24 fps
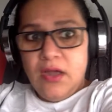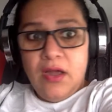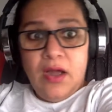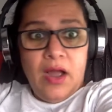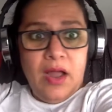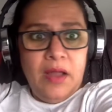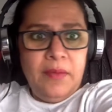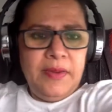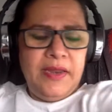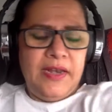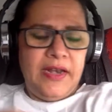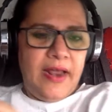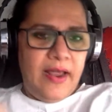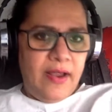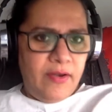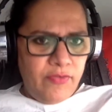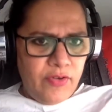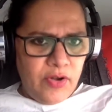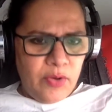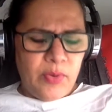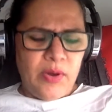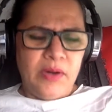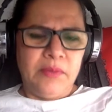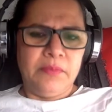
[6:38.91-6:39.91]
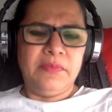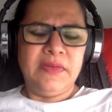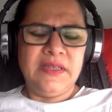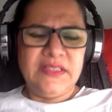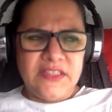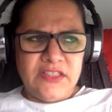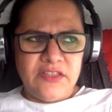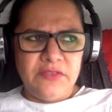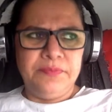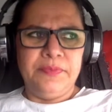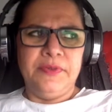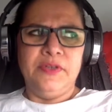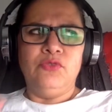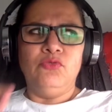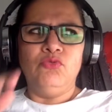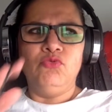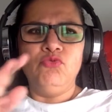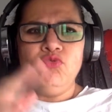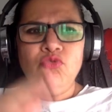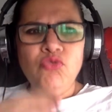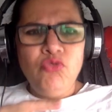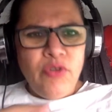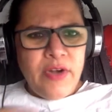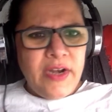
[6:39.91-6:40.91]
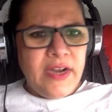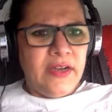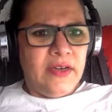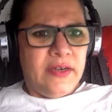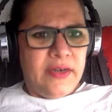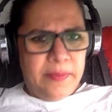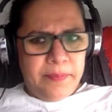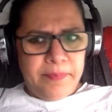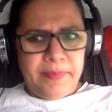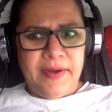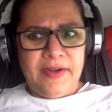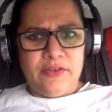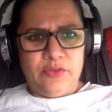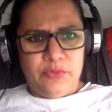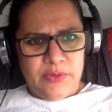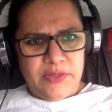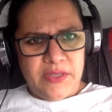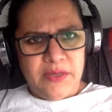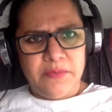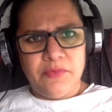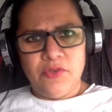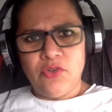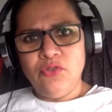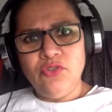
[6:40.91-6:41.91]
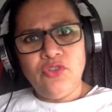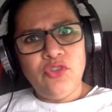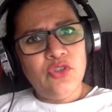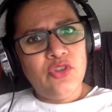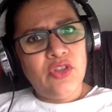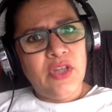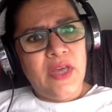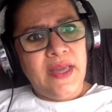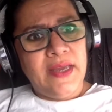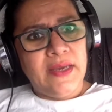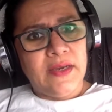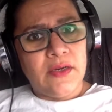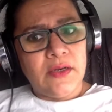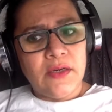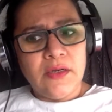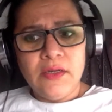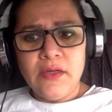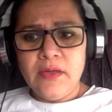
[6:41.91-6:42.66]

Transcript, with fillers: I mean, everyone must have been really bugged with him, don't you think?